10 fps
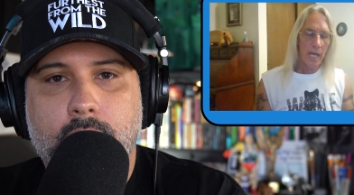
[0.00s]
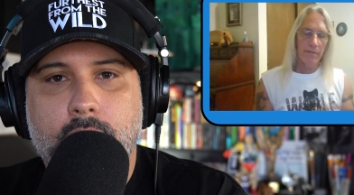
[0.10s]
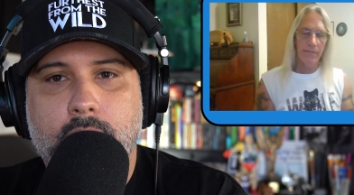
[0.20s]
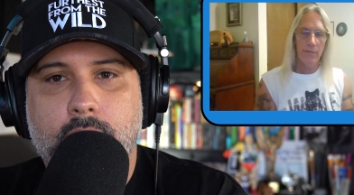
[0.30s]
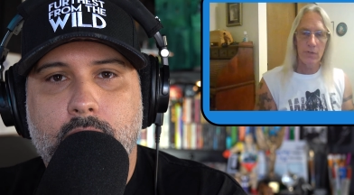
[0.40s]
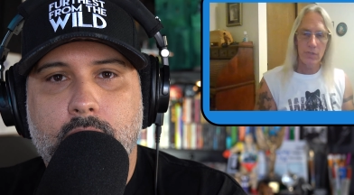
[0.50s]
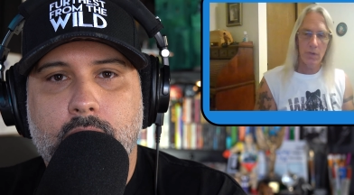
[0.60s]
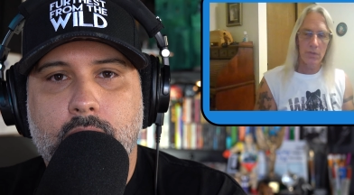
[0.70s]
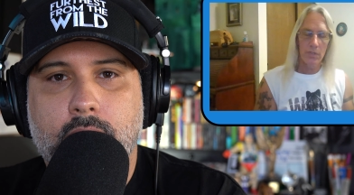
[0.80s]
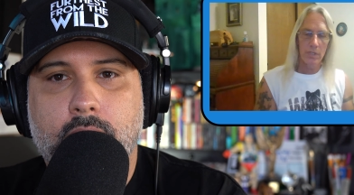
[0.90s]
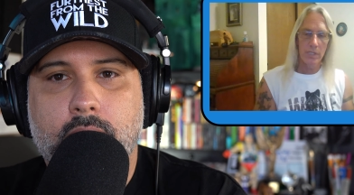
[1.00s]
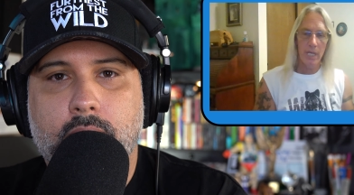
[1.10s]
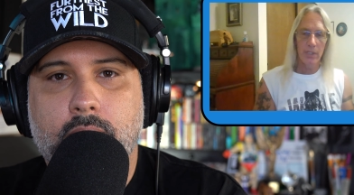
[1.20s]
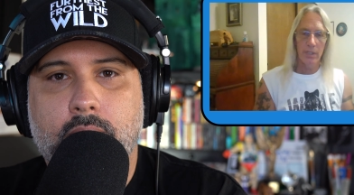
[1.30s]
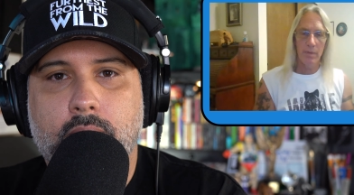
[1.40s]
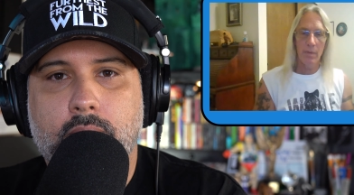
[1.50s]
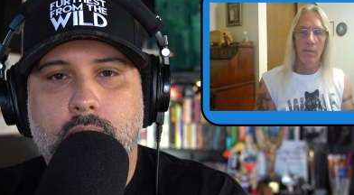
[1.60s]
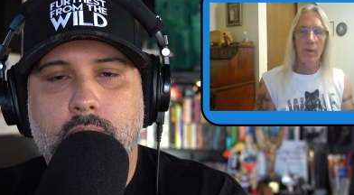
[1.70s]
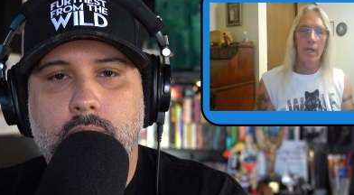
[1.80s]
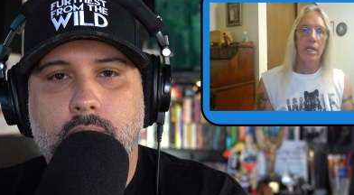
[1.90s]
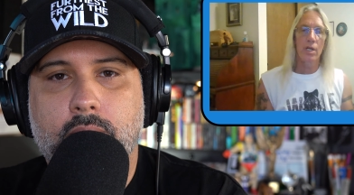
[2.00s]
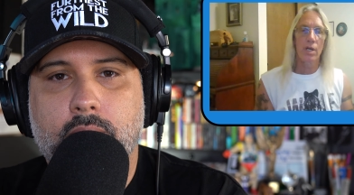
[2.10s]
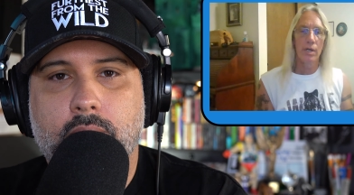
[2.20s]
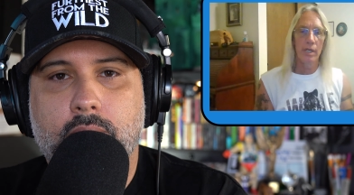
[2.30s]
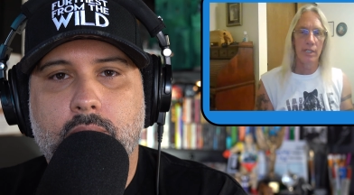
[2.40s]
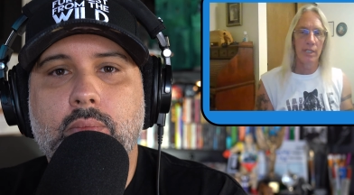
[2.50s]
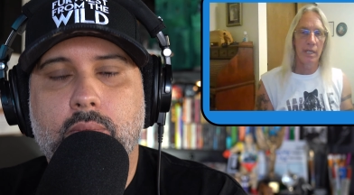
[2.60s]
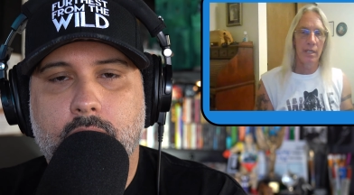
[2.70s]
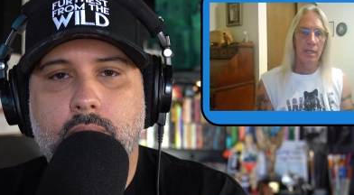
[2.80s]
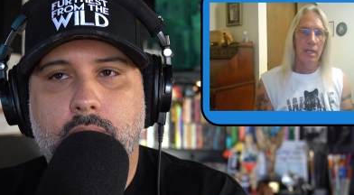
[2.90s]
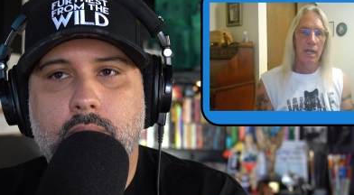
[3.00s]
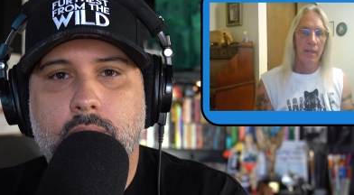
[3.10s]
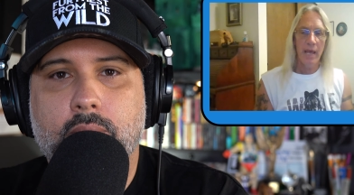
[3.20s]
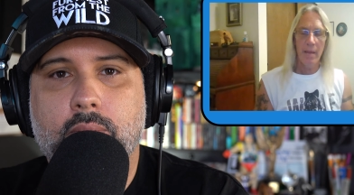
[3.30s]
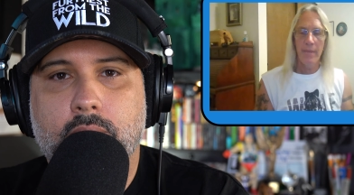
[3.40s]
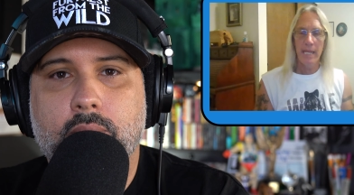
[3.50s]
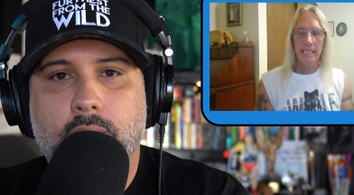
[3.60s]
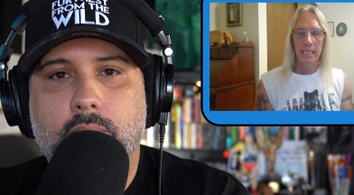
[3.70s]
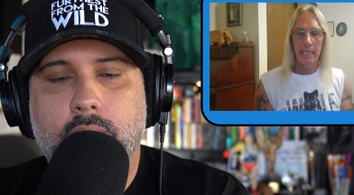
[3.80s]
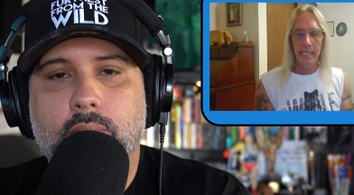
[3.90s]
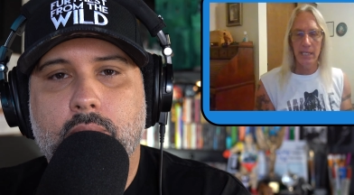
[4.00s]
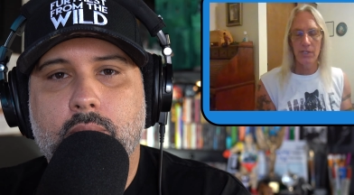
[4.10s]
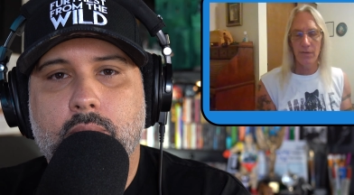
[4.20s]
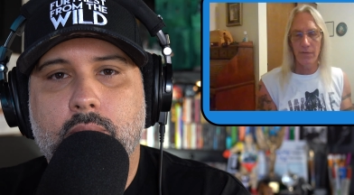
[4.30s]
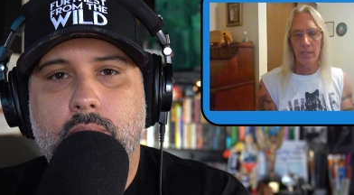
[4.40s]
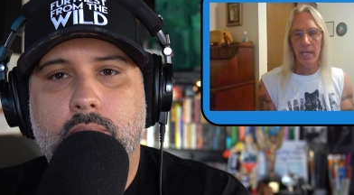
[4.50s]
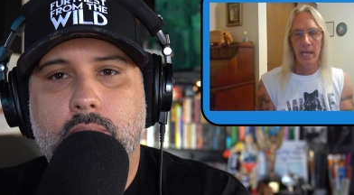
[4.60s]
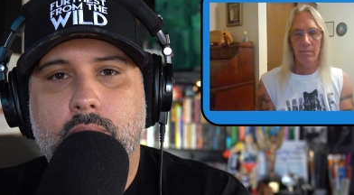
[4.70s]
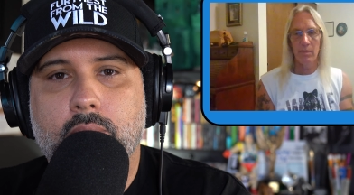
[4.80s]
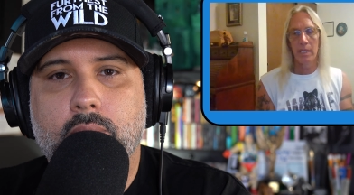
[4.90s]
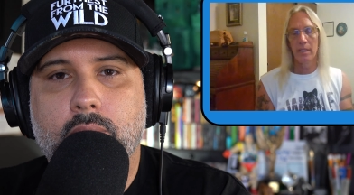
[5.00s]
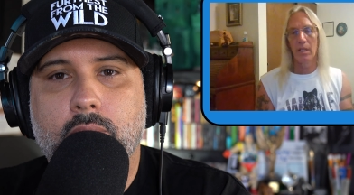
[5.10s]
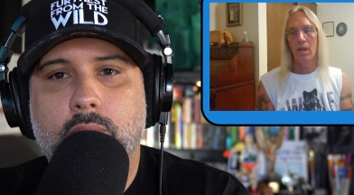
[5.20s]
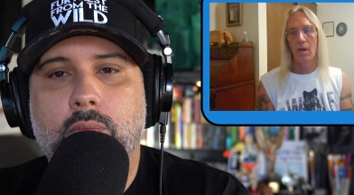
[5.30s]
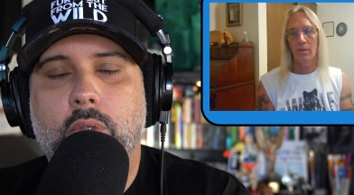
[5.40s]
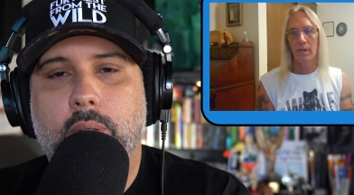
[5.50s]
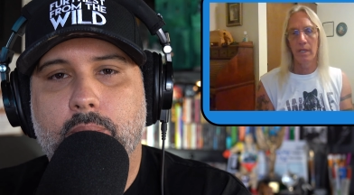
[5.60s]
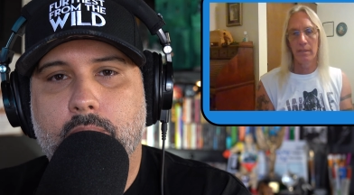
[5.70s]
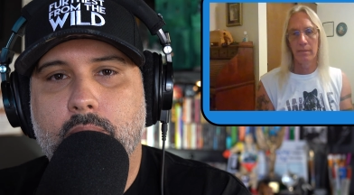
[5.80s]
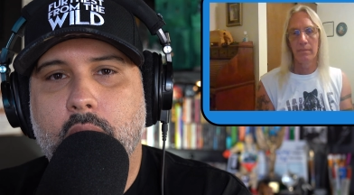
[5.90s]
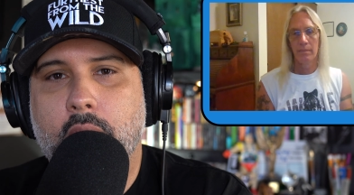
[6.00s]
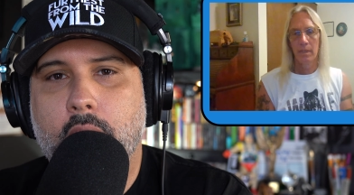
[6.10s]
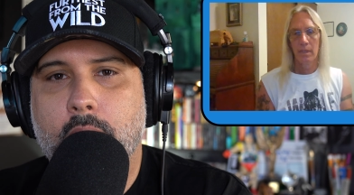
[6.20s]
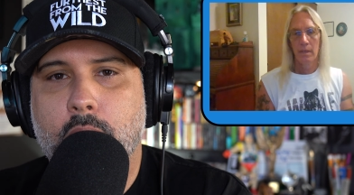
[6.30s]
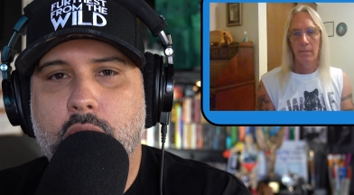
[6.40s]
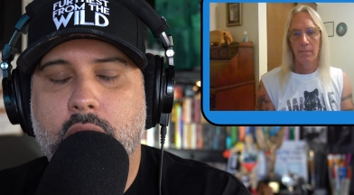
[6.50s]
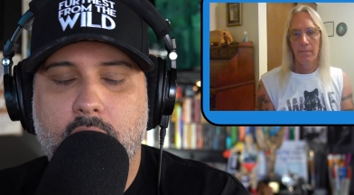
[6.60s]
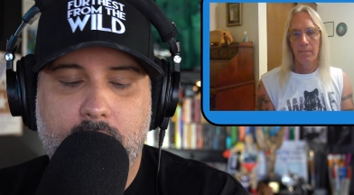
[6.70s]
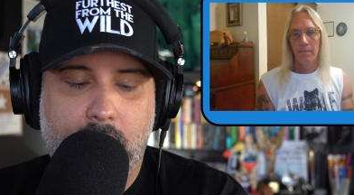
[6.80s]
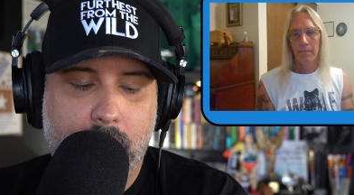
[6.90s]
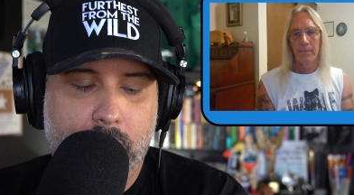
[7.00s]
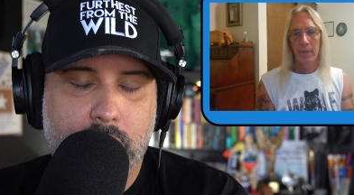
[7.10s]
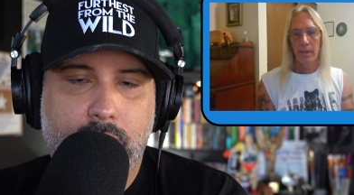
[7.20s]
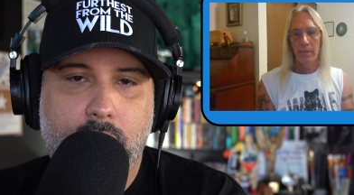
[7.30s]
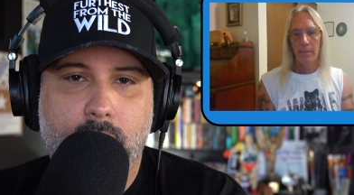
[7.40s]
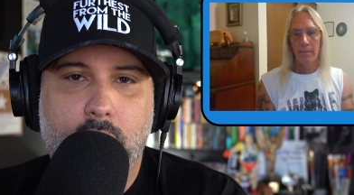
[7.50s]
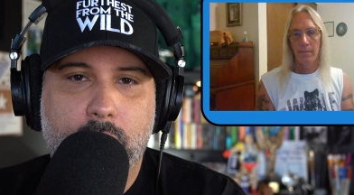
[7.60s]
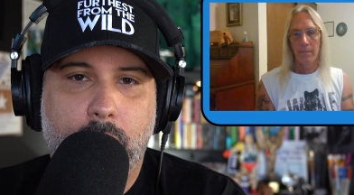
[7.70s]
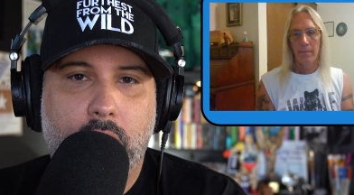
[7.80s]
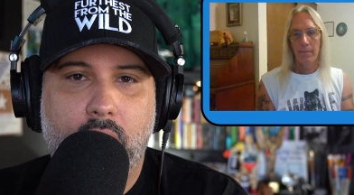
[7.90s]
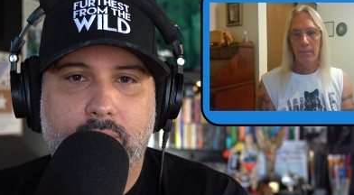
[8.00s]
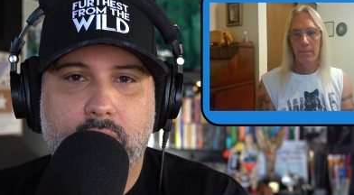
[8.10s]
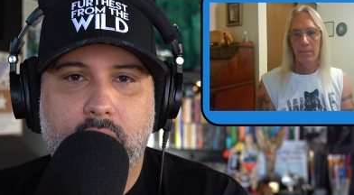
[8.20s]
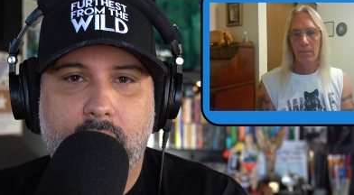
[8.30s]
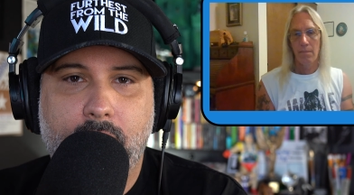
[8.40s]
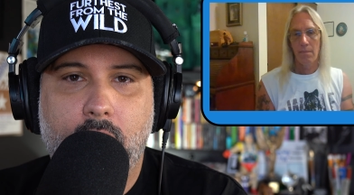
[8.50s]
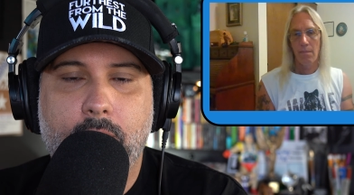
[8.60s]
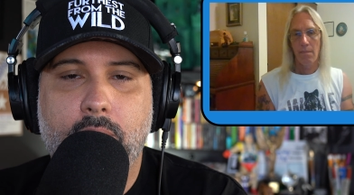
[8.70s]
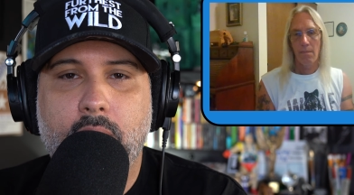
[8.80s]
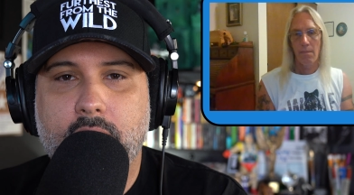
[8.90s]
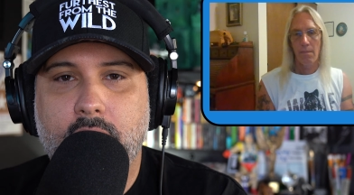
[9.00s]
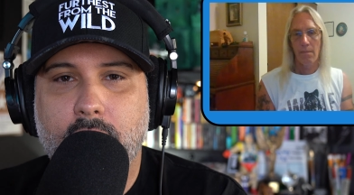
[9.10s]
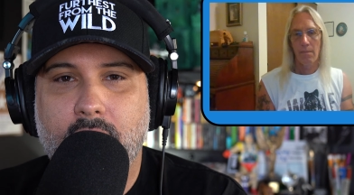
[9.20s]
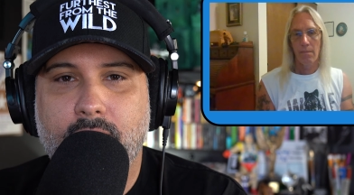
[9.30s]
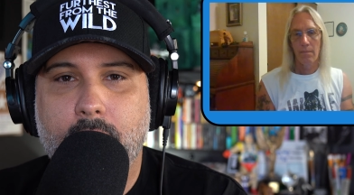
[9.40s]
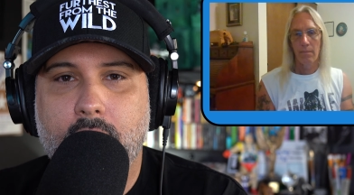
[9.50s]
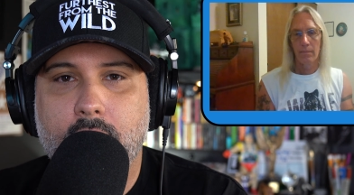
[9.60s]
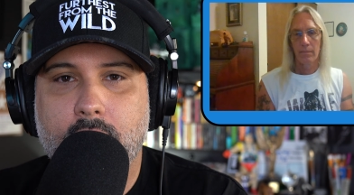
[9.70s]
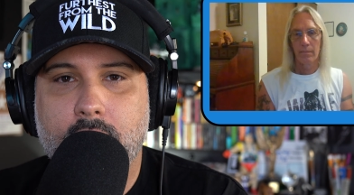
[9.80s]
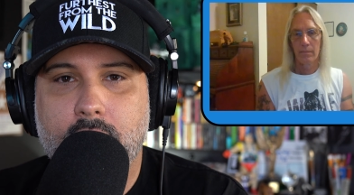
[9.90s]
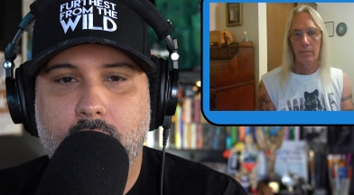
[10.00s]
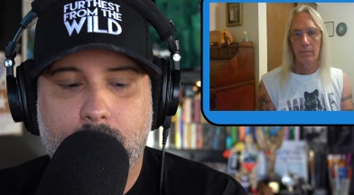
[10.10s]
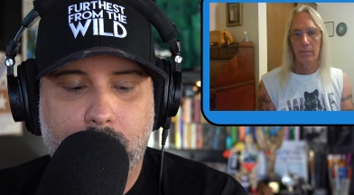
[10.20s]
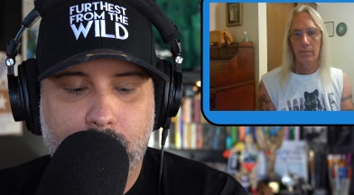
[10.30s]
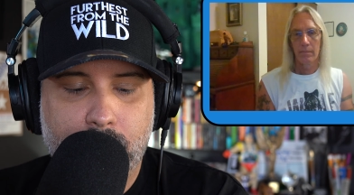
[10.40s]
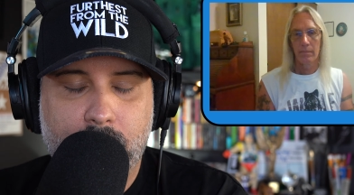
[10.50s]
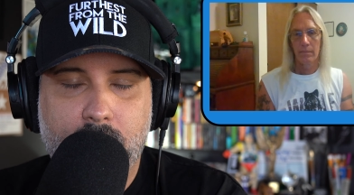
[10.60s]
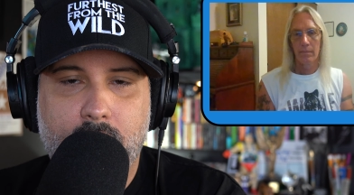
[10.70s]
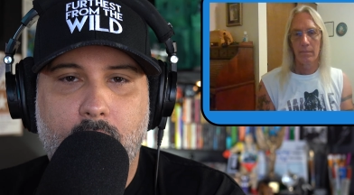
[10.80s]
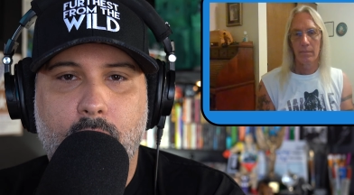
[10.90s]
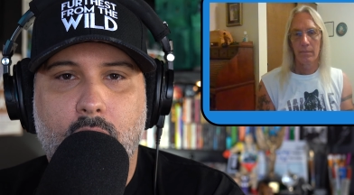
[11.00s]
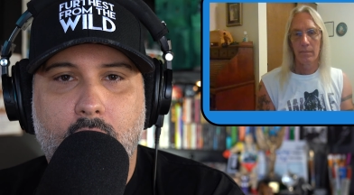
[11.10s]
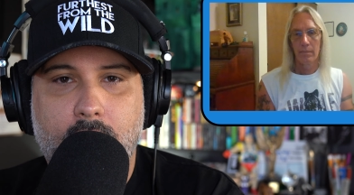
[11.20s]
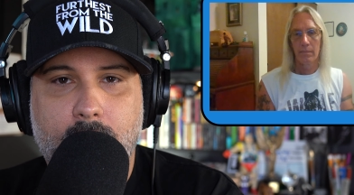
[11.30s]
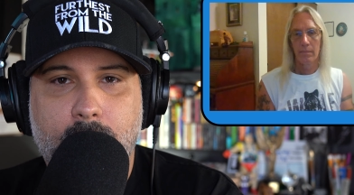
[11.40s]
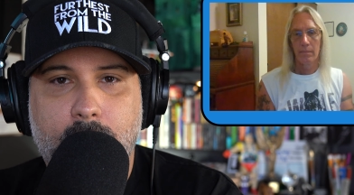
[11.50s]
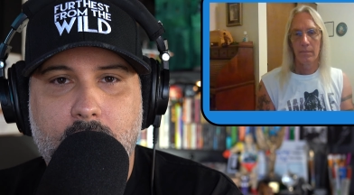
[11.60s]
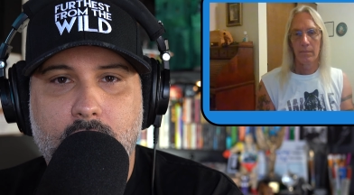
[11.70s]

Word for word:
Speaker 1: going to force socialization, but we want to encourage it and that makes it easier for the animal in the long right. run.
Speaker 2: And, and most of these animals, for the most part, obviously have all been rescued, have been some somewhat been